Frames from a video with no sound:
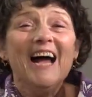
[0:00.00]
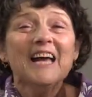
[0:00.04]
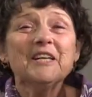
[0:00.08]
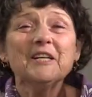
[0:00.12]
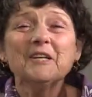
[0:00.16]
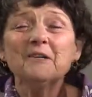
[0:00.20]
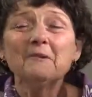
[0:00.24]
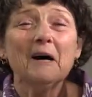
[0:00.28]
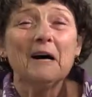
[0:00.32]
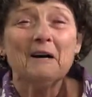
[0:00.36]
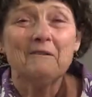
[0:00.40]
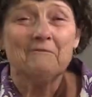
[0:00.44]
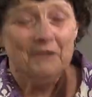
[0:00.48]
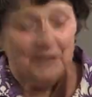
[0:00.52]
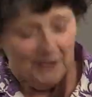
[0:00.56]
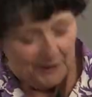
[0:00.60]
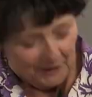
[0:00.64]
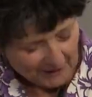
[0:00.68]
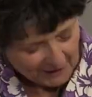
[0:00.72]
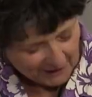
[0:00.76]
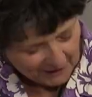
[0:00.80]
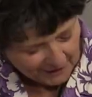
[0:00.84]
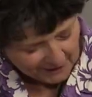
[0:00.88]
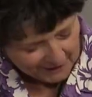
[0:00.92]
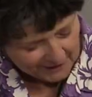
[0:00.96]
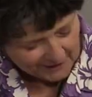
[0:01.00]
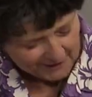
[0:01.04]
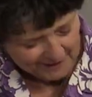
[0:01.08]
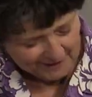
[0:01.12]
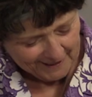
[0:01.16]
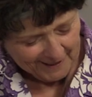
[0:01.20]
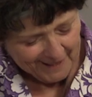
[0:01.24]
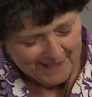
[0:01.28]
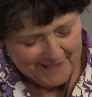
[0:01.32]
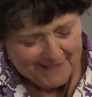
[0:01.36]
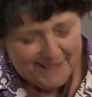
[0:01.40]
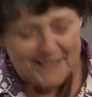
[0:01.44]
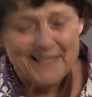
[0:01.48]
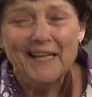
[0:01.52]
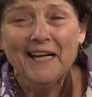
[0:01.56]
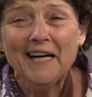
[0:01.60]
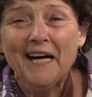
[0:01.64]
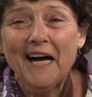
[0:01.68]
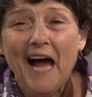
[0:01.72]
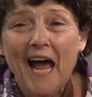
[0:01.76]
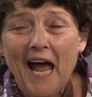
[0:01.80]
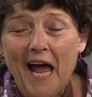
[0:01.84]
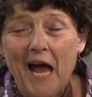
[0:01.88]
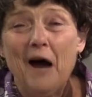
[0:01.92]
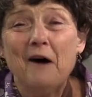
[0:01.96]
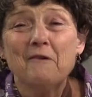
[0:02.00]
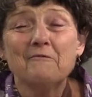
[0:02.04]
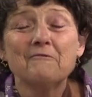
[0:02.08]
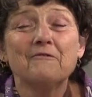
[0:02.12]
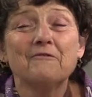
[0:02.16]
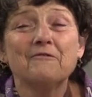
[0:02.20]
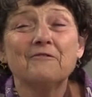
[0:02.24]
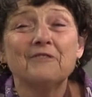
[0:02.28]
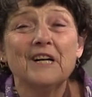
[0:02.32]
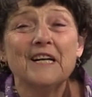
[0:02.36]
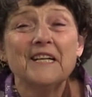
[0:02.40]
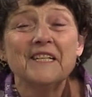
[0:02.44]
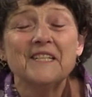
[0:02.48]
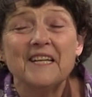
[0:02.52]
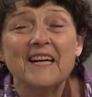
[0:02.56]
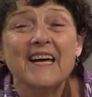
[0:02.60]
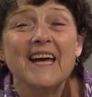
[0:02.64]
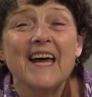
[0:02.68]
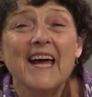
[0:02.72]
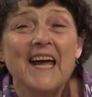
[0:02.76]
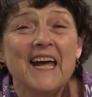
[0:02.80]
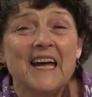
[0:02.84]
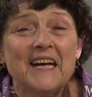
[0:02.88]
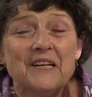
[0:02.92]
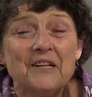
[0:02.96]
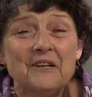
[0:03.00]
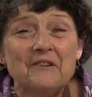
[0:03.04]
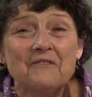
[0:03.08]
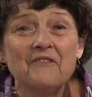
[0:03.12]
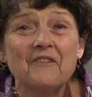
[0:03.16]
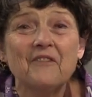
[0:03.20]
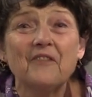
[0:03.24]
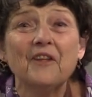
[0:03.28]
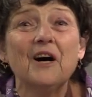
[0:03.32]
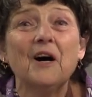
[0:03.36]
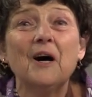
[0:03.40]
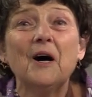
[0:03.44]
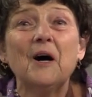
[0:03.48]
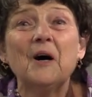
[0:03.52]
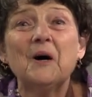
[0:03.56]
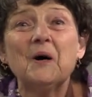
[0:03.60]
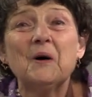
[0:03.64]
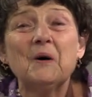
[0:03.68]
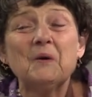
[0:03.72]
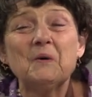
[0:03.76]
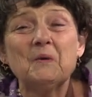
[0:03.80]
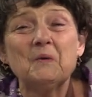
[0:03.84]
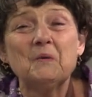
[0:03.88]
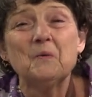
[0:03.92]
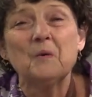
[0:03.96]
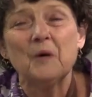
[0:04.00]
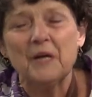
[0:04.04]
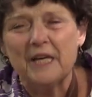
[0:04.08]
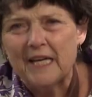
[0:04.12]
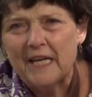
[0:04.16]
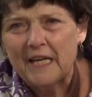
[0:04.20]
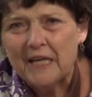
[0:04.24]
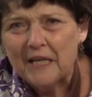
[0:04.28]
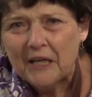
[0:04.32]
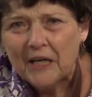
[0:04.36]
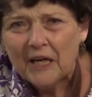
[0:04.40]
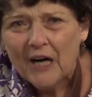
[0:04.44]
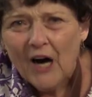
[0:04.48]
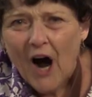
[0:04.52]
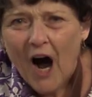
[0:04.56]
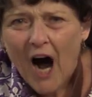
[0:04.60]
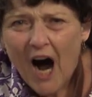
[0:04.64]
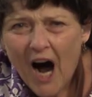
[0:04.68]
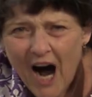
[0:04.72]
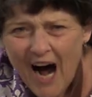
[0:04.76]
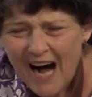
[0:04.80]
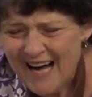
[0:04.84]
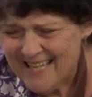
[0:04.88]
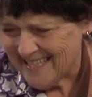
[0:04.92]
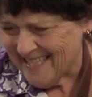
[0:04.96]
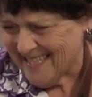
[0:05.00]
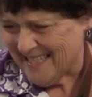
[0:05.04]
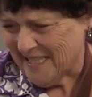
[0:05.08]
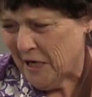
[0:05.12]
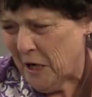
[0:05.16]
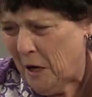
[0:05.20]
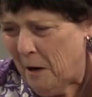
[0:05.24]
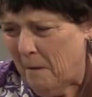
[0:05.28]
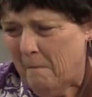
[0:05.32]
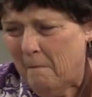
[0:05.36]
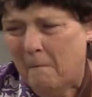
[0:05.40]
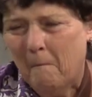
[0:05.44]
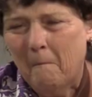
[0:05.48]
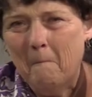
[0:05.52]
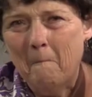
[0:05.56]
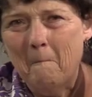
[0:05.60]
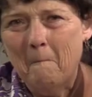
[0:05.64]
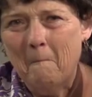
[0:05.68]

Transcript: You are really good at this. Every day of the week. Awesome.